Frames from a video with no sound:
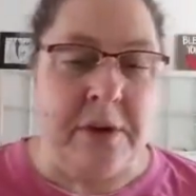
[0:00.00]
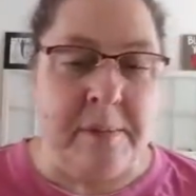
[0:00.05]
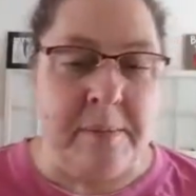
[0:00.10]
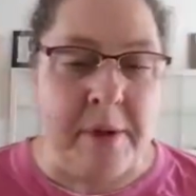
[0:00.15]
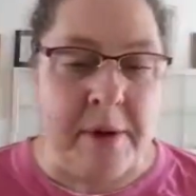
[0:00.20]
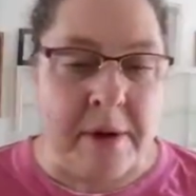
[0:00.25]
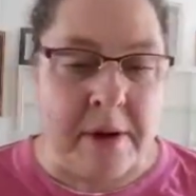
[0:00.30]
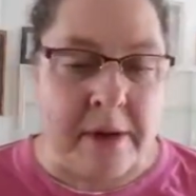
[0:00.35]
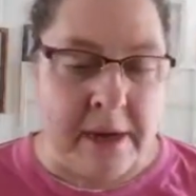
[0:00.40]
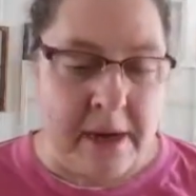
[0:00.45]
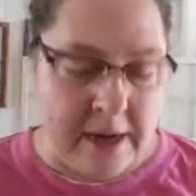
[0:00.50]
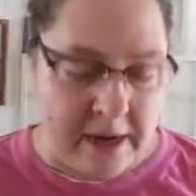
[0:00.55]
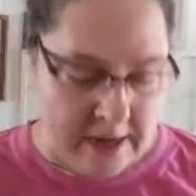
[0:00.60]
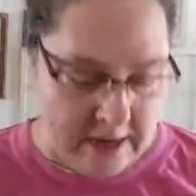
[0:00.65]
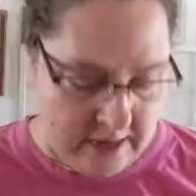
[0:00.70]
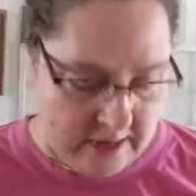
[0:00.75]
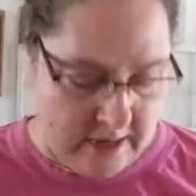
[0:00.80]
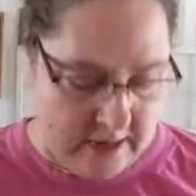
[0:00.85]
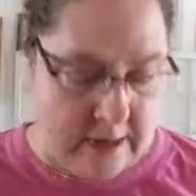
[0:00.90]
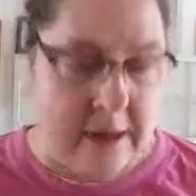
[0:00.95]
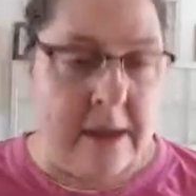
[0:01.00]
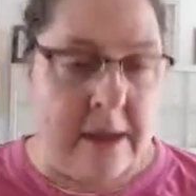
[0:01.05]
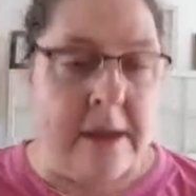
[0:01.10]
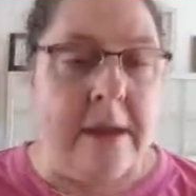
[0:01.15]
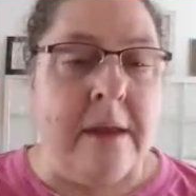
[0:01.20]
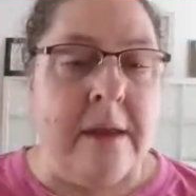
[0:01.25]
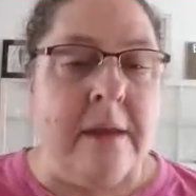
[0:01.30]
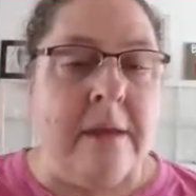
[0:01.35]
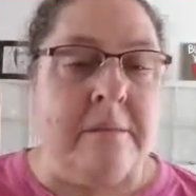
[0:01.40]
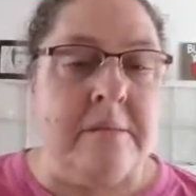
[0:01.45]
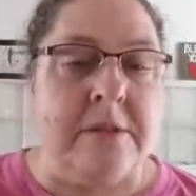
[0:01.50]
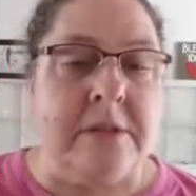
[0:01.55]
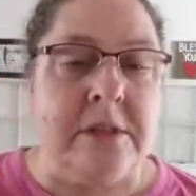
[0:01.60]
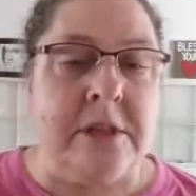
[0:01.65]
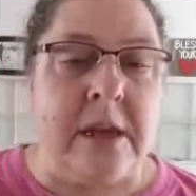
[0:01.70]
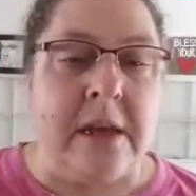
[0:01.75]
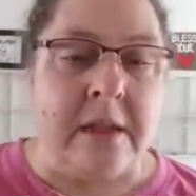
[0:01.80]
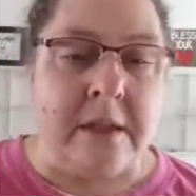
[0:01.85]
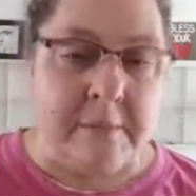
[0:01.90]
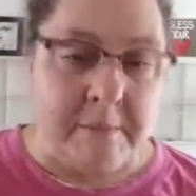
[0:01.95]
Good morning!
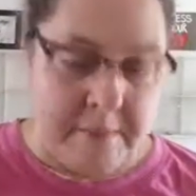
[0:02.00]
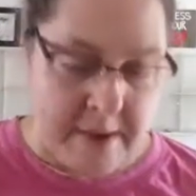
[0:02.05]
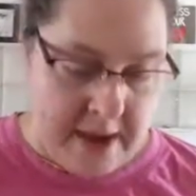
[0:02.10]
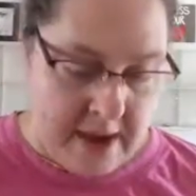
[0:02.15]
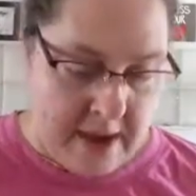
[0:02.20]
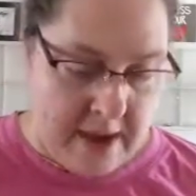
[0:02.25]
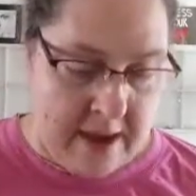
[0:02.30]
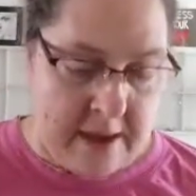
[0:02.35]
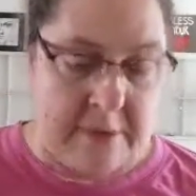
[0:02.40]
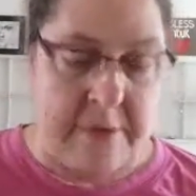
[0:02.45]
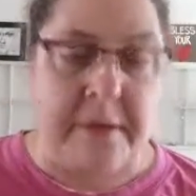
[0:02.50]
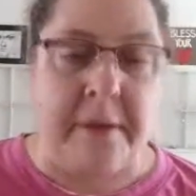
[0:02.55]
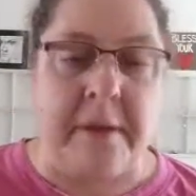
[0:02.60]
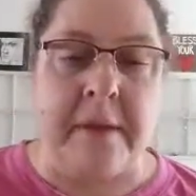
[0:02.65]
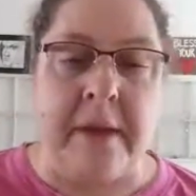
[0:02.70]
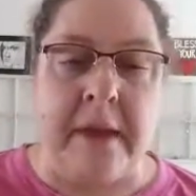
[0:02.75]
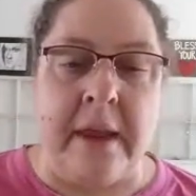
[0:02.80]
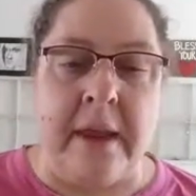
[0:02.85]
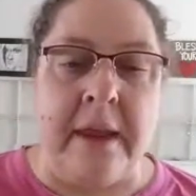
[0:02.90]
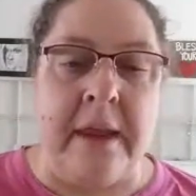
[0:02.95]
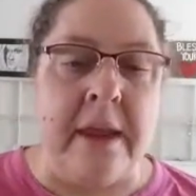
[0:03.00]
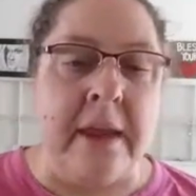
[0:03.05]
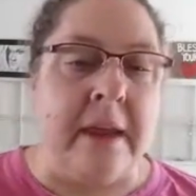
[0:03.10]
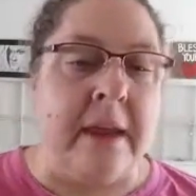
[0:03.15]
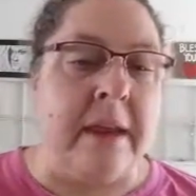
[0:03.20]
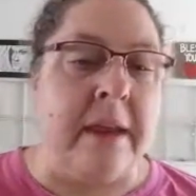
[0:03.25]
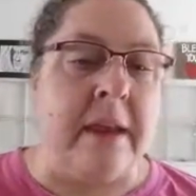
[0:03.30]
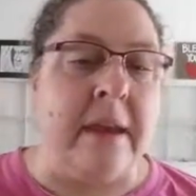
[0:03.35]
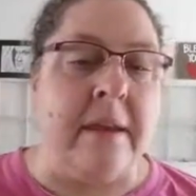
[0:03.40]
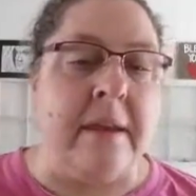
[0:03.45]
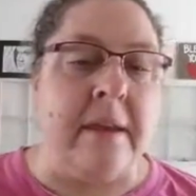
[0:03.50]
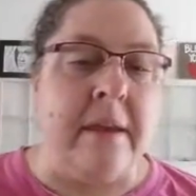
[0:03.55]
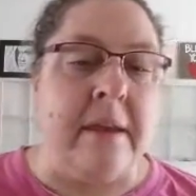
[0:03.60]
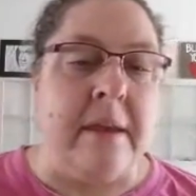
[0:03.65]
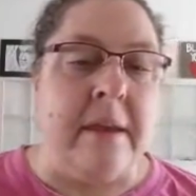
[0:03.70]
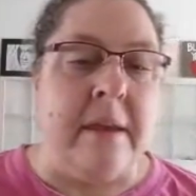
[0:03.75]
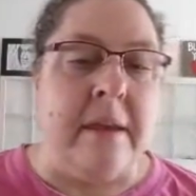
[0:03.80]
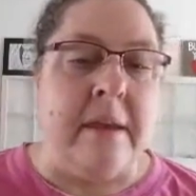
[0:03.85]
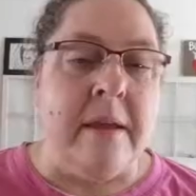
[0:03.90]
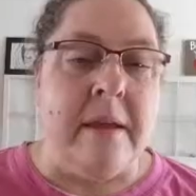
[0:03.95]
Michelle and Beth and Nina, and
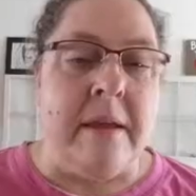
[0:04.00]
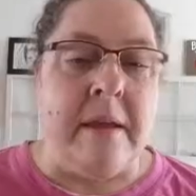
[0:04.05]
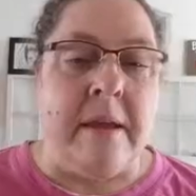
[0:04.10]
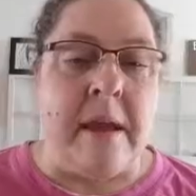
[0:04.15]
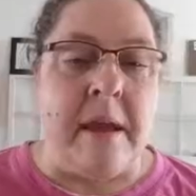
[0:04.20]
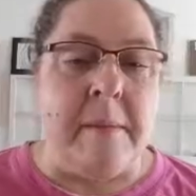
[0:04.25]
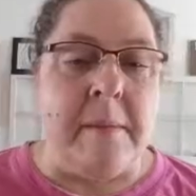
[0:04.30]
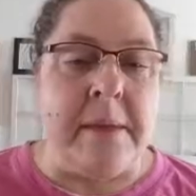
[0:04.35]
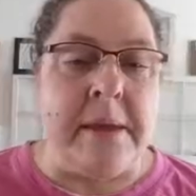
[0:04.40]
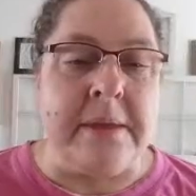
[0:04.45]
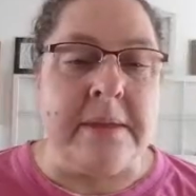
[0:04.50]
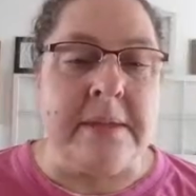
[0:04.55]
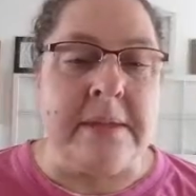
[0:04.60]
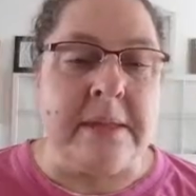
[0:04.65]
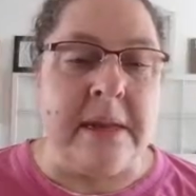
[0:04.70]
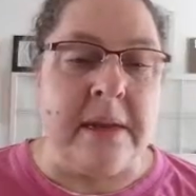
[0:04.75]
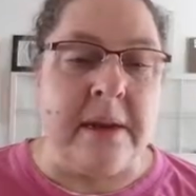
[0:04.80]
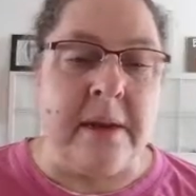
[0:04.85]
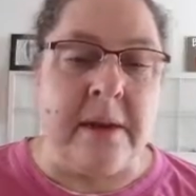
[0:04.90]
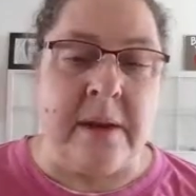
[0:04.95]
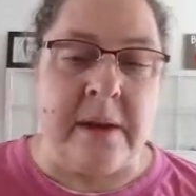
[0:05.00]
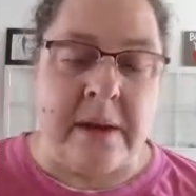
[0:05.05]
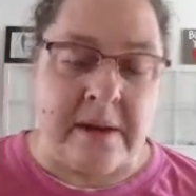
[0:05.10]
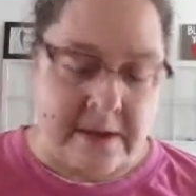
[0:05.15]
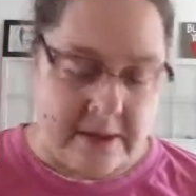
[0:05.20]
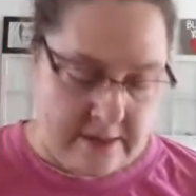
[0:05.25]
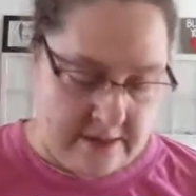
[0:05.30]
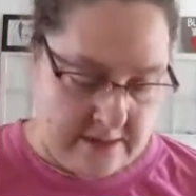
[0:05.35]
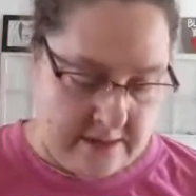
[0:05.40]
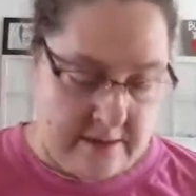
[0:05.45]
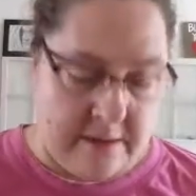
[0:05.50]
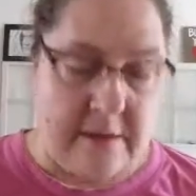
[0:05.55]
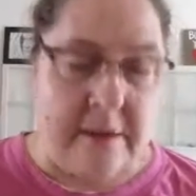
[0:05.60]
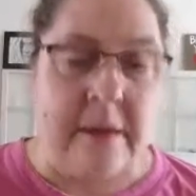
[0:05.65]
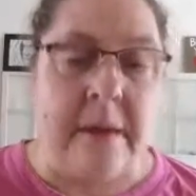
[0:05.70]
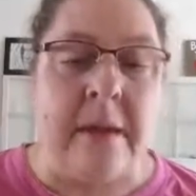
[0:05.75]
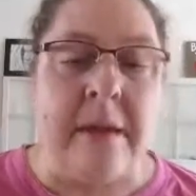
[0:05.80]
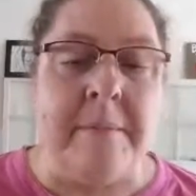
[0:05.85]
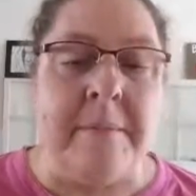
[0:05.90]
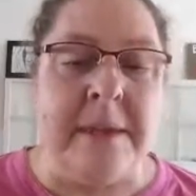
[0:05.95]
I missed Sarah, and
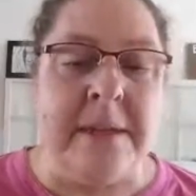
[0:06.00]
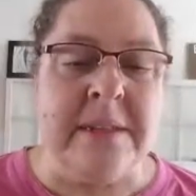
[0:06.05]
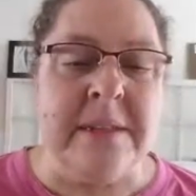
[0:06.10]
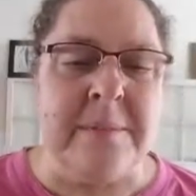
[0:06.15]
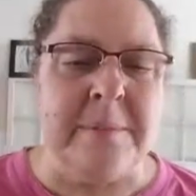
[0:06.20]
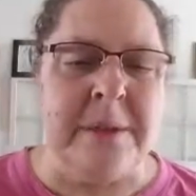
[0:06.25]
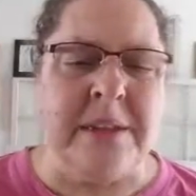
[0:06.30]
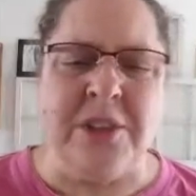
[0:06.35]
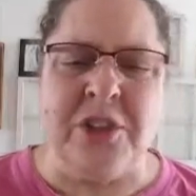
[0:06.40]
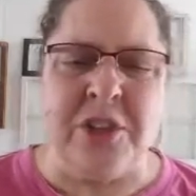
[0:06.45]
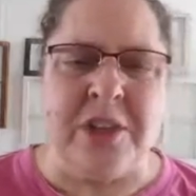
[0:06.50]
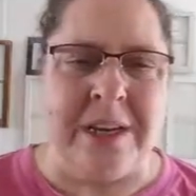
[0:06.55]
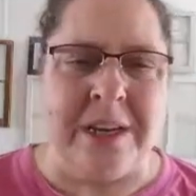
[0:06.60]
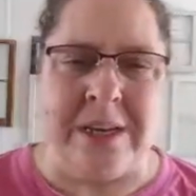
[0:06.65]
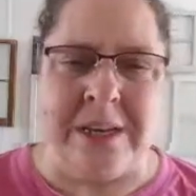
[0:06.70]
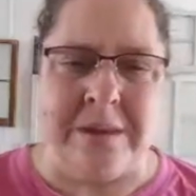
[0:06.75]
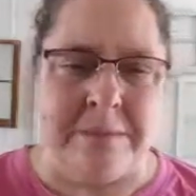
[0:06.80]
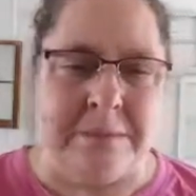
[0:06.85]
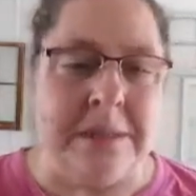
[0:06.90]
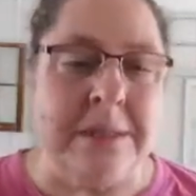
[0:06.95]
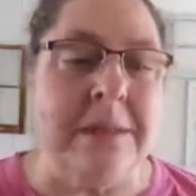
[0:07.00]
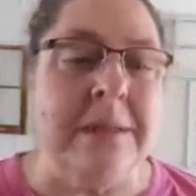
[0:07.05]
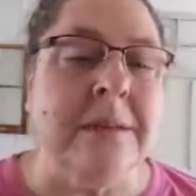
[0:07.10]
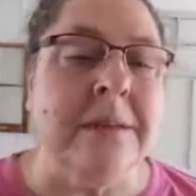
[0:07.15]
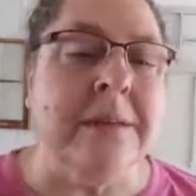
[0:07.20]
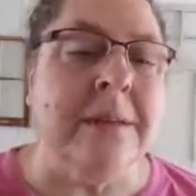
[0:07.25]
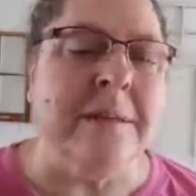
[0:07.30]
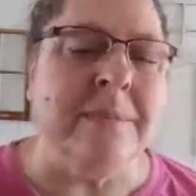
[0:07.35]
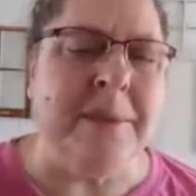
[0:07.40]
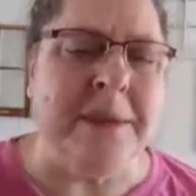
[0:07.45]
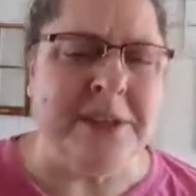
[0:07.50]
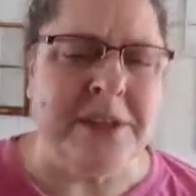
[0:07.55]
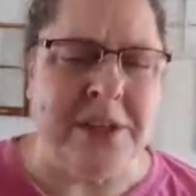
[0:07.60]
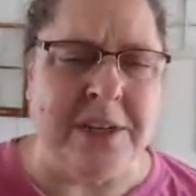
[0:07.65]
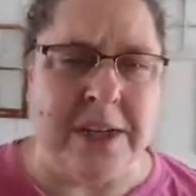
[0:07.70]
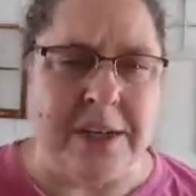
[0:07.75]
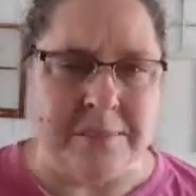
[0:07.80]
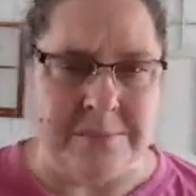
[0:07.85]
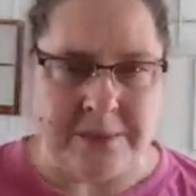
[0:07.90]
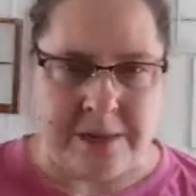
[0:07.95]
I missed a bunch of names. A bunch of
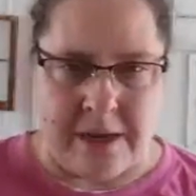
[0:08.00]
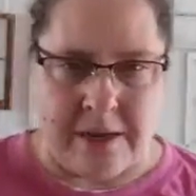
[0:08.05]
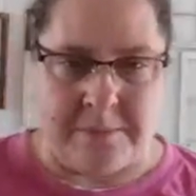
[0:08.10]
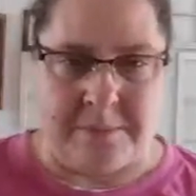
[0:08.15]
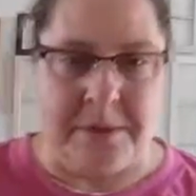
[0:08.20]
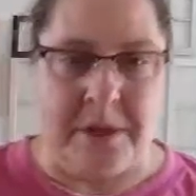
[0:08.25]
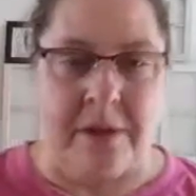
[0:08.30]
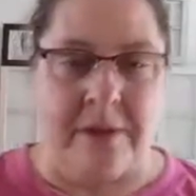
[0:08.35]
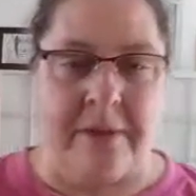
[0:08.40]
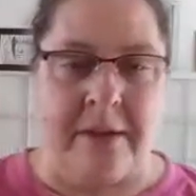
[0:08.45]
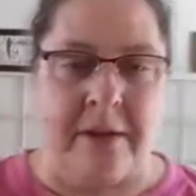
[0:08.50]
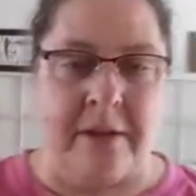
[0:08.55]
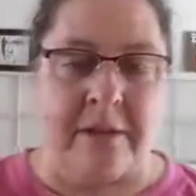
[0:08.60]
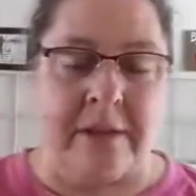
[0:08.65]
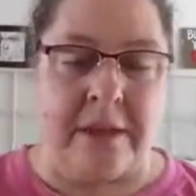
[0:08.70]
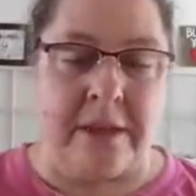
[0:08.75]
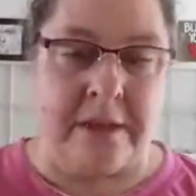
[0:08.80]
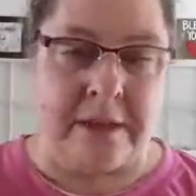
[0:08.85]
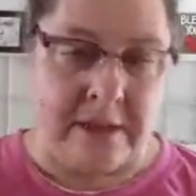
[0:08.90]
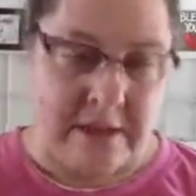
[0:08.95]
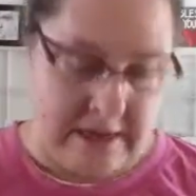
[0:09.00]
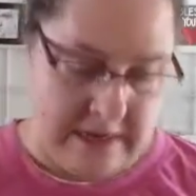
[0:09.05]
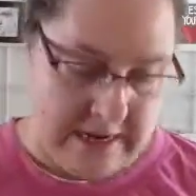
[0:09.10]
names hopped on there that